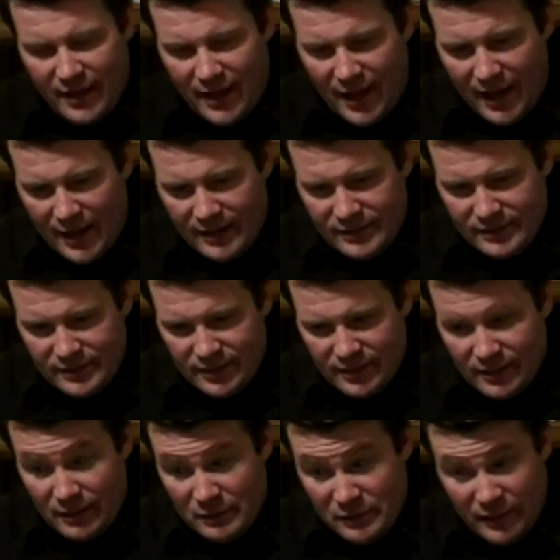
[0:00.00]
And
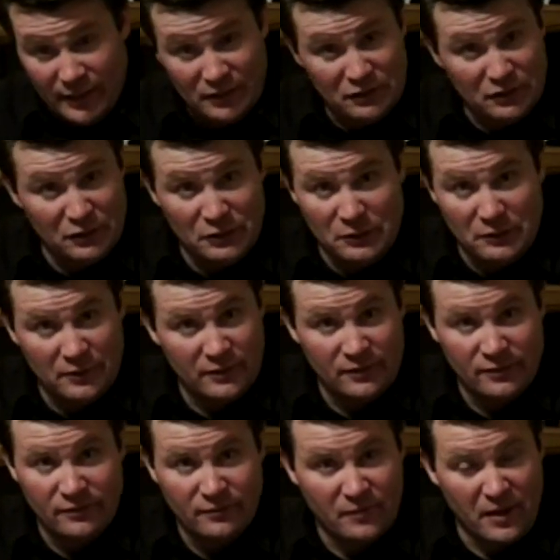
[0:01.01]
I was like, "Dude,
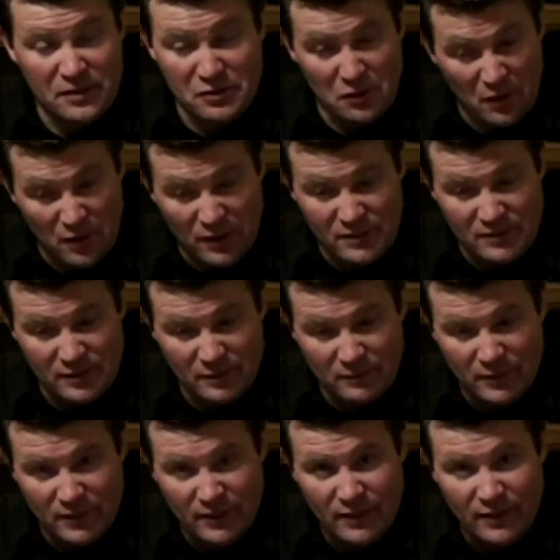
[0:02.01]
it's
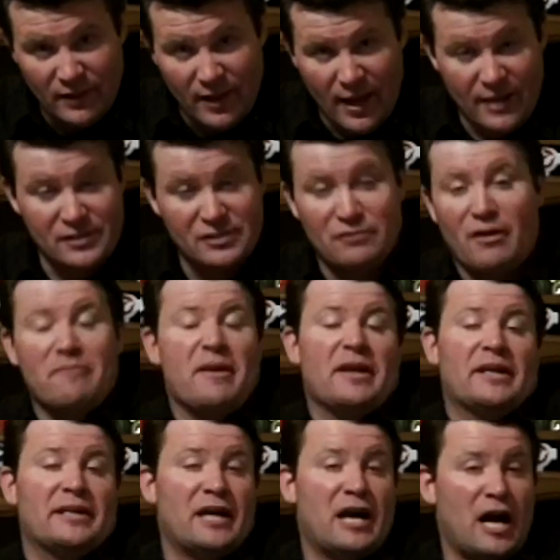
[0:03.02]
awesome." And so I made
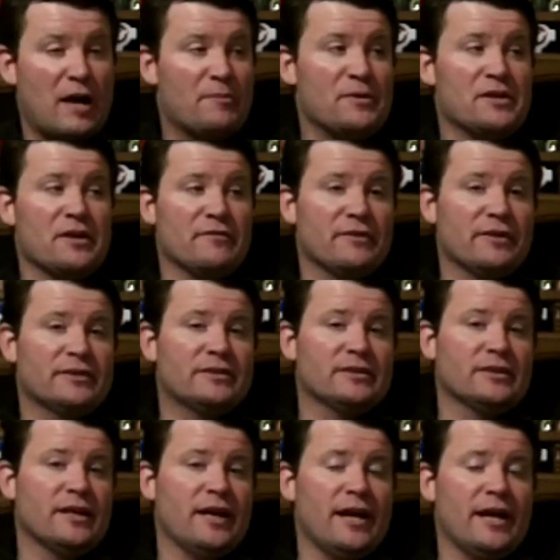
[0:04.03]
a copy of it,
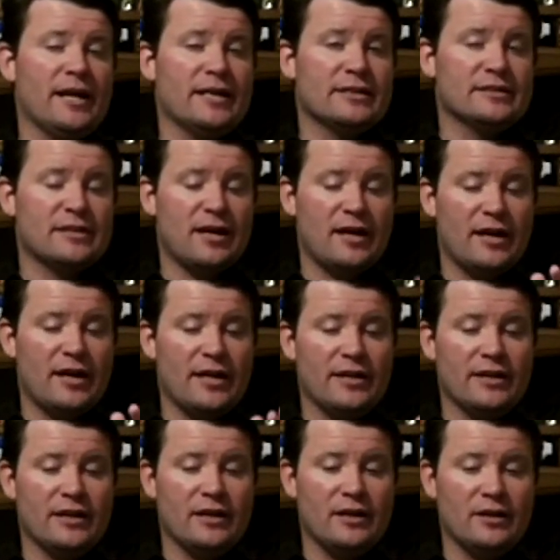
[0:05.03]
and
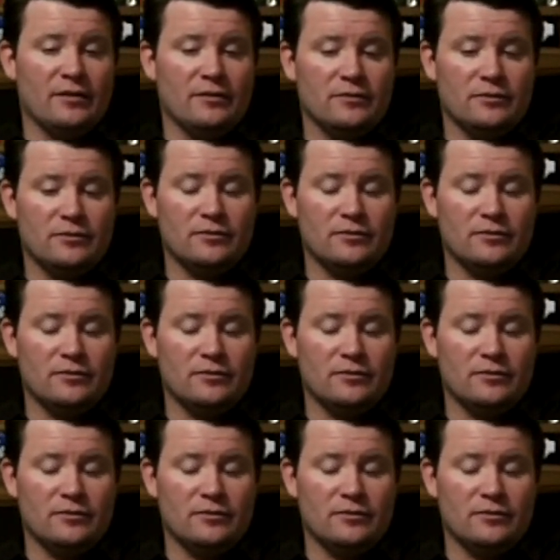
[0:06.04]
I